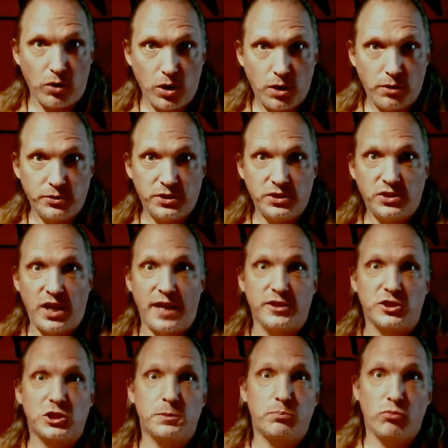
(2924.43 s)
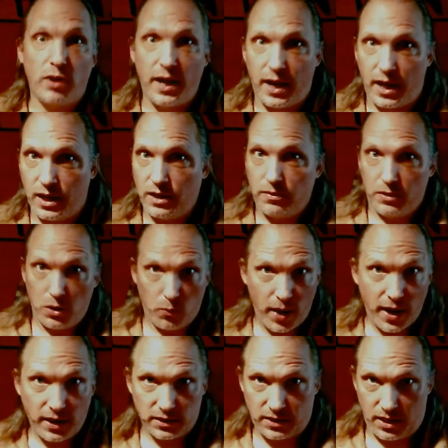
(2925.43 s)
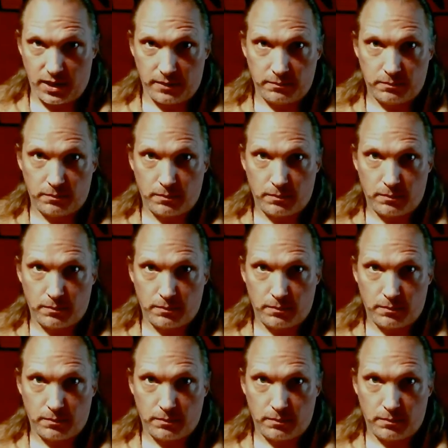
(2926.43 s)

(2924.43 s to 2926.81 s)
hoses and spray the orangutan,